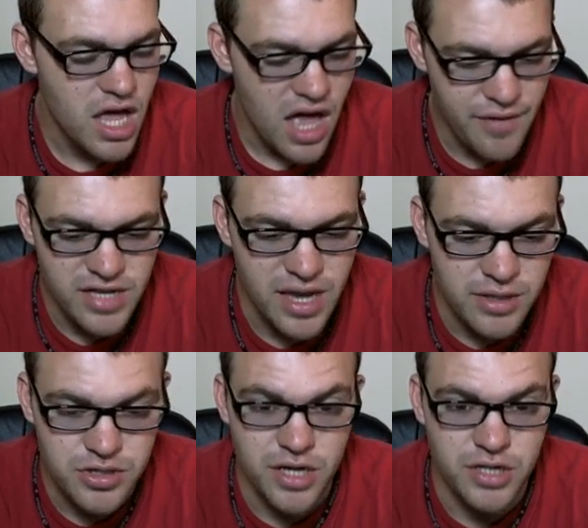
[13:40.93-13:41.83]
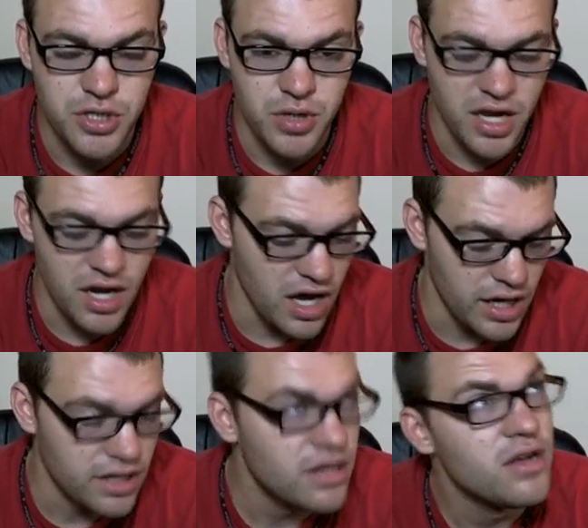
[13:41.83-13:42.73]
Every time I tried to tune in
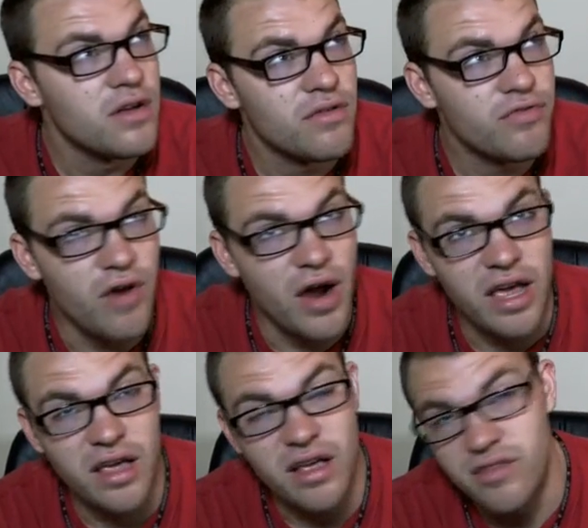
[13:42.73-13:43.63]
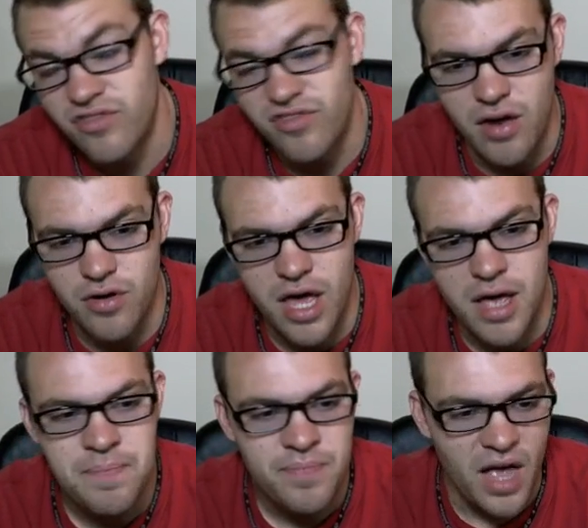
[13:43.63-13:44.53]
on Friday and
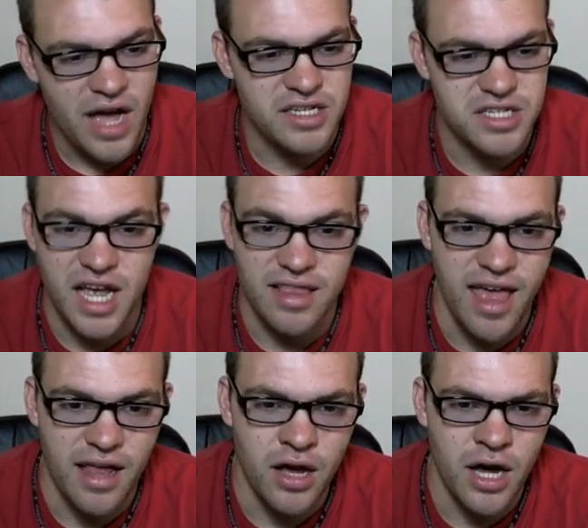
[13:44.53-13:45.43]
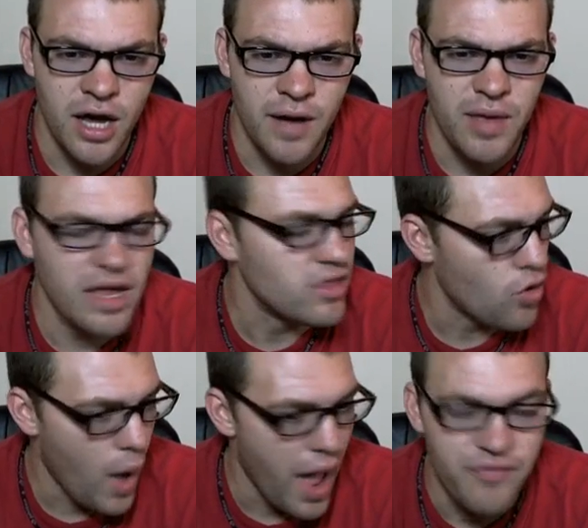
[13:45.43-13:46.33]
Saturday, I just got that. I got the
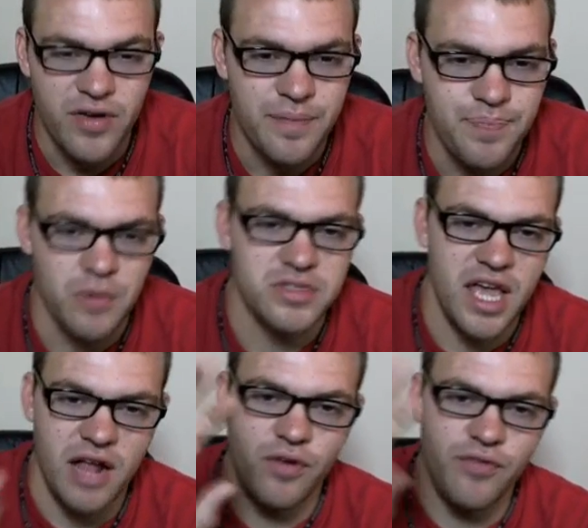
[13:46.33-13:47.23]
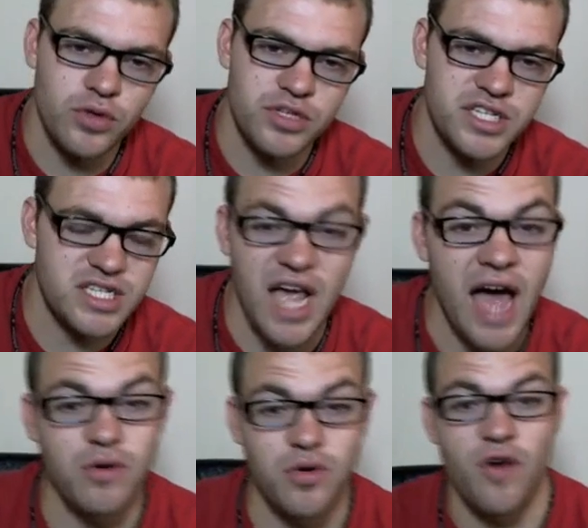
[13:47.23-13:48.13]
graphic that was the Halo 4 GC. I
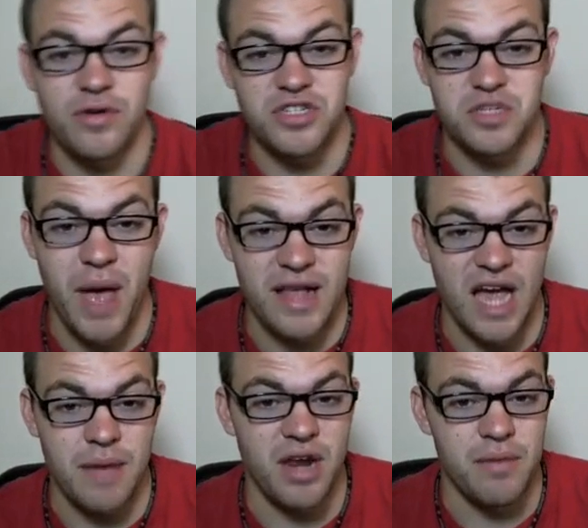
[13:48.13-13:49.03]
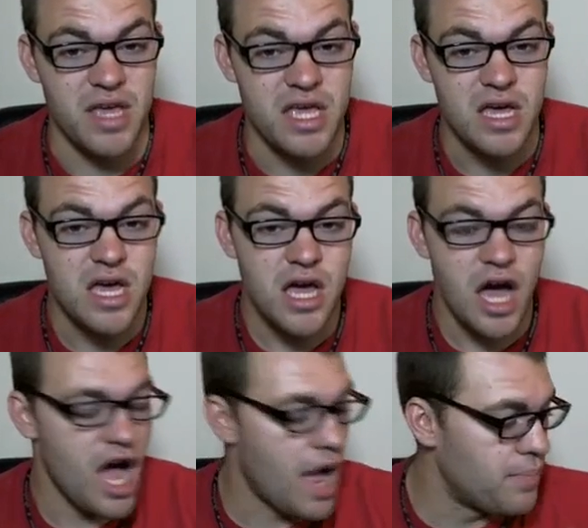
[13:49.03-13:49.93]
don't know if it was just bad timing on me,
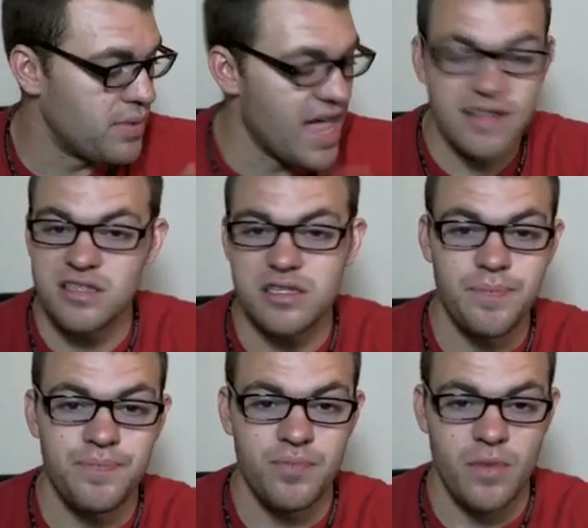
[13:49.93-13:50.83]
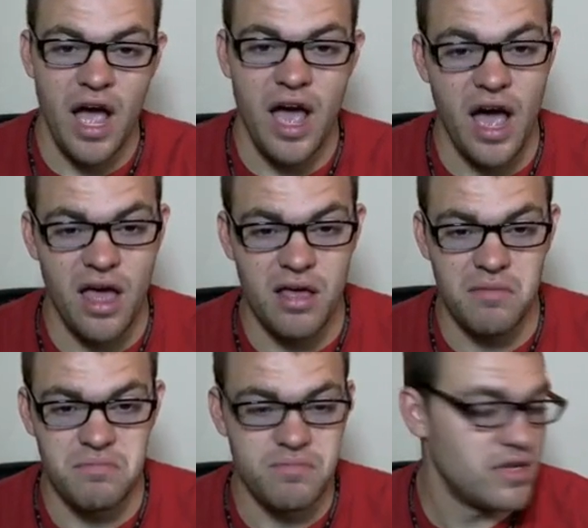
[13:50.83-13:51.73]
but that's
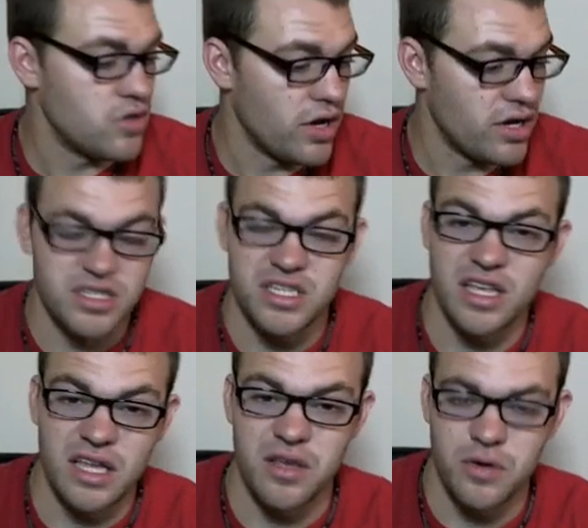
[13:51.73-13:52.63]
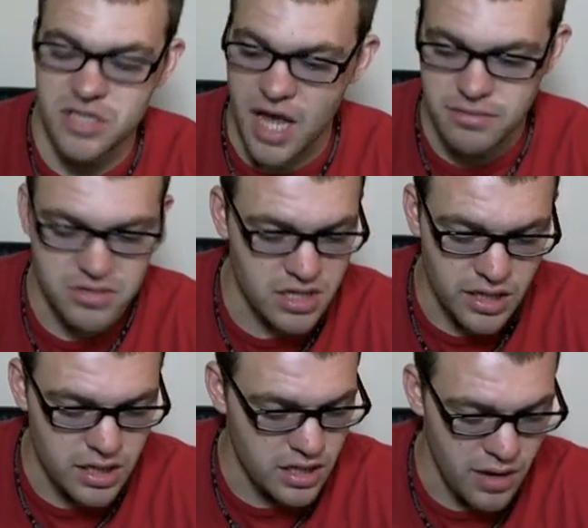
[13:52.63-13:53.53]
all I could see. And there was times
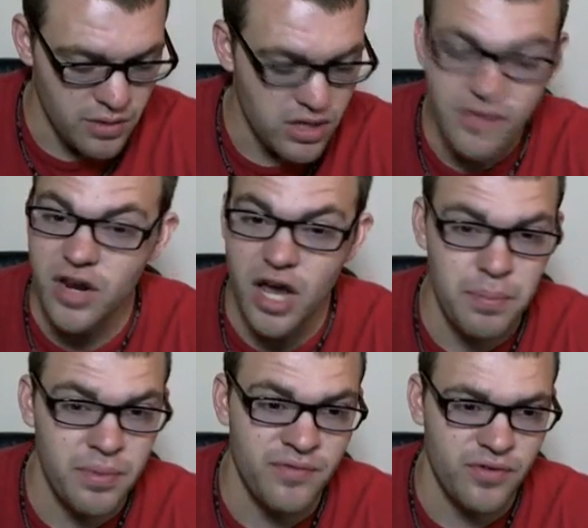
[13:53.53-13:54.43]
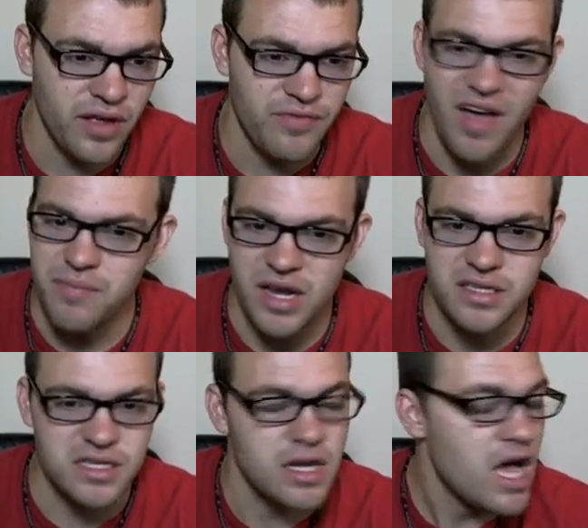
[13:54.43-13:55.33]
like I would leave it up and for like 5
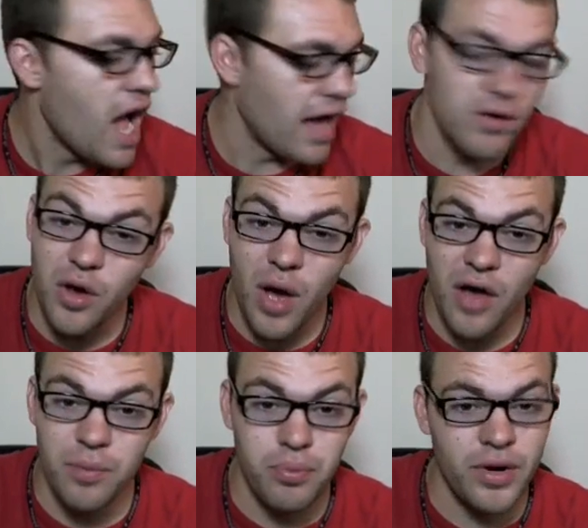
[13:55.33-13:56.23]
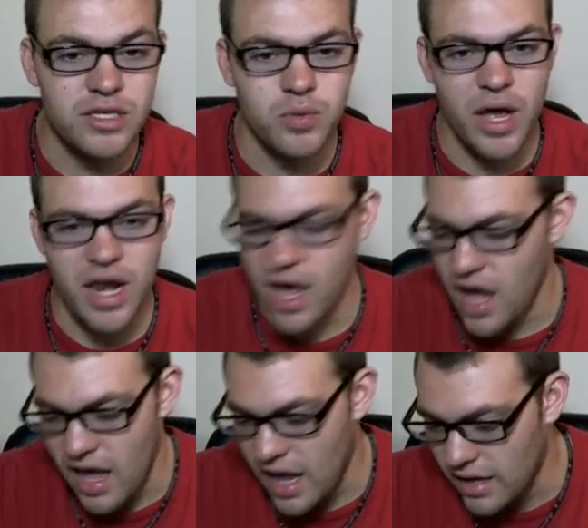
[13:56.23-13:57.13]
minutes, and I don't know how the breaks went.
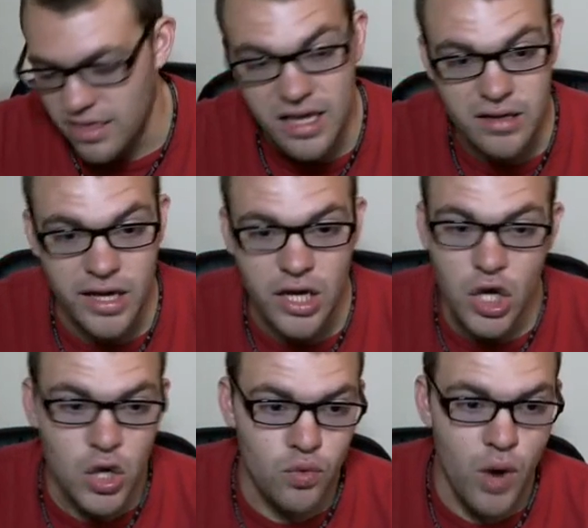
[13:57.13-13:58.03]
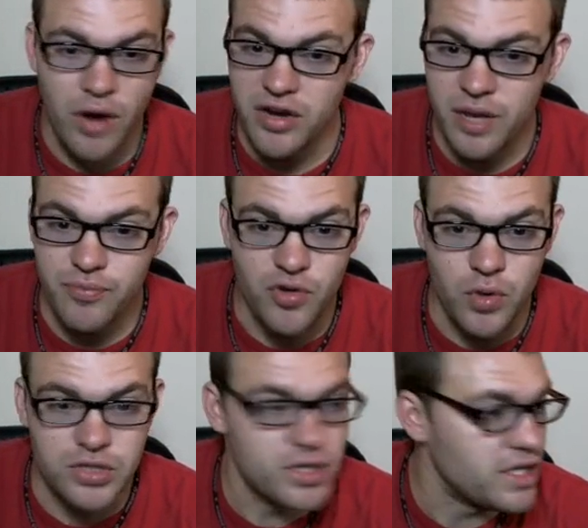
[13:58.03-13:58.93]
I got to think like rounding up
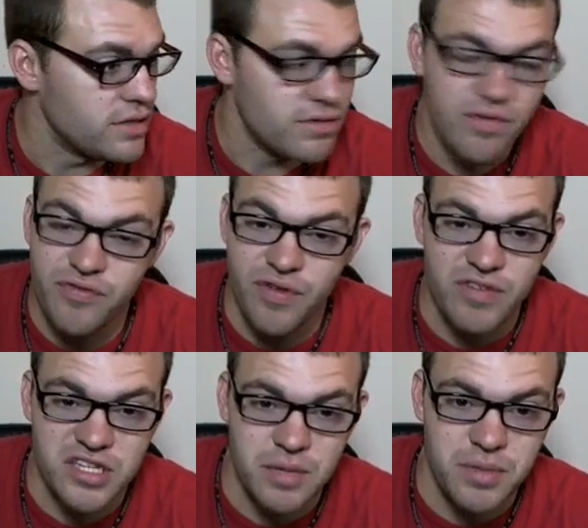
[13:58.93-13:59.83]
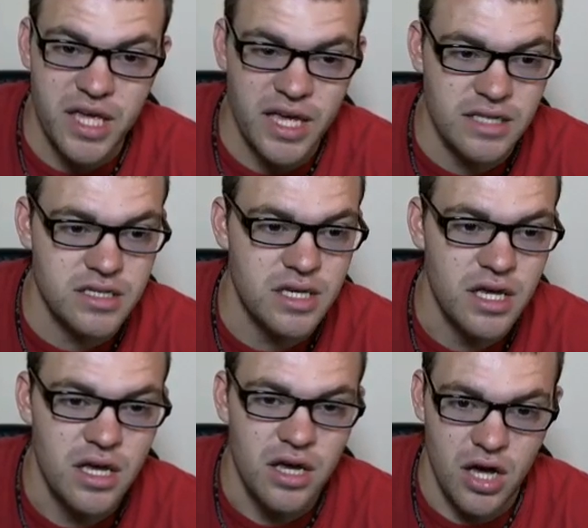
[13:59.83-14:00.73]
250 some kids,
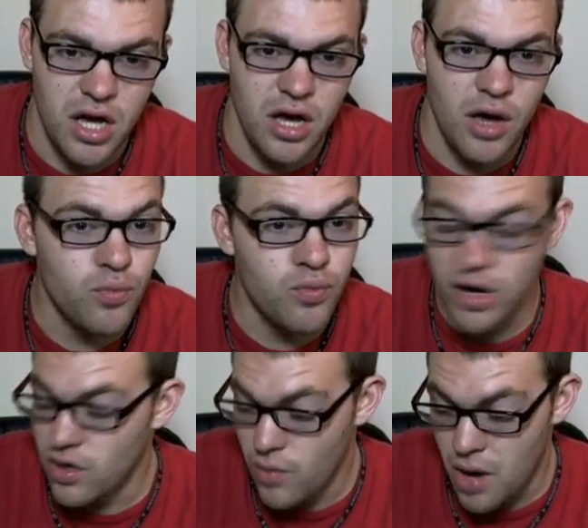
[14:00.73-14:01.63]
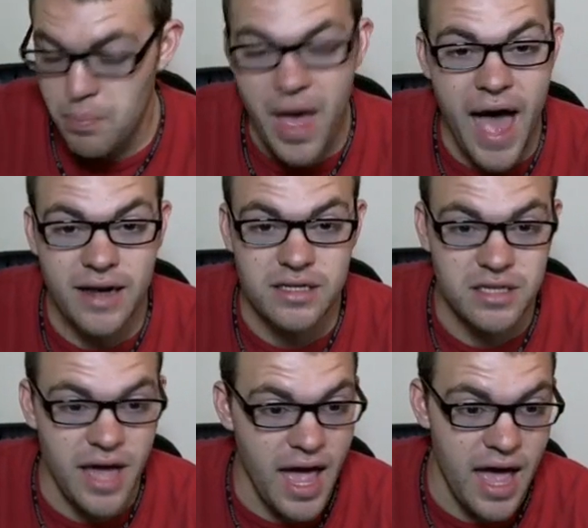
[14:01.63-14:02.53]
running around PAX
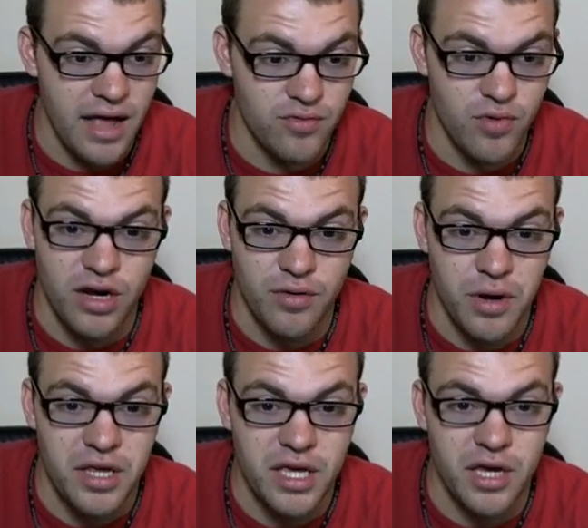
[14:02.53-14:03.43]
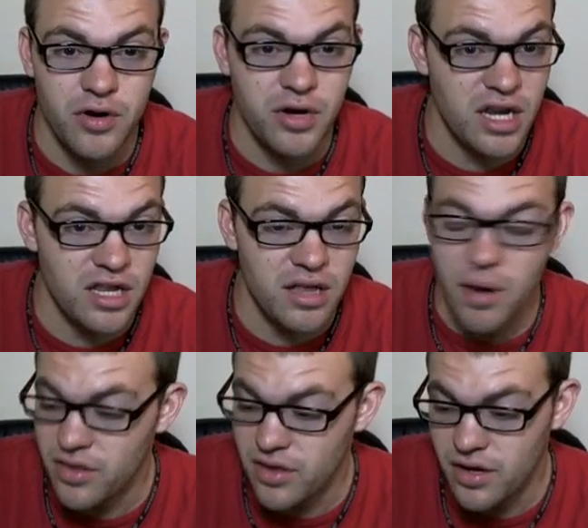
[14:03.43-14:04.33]
and running around here, getting them
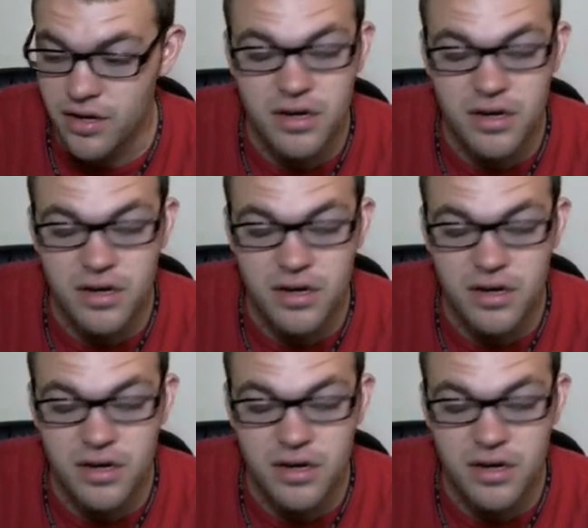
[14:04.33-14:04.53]
on their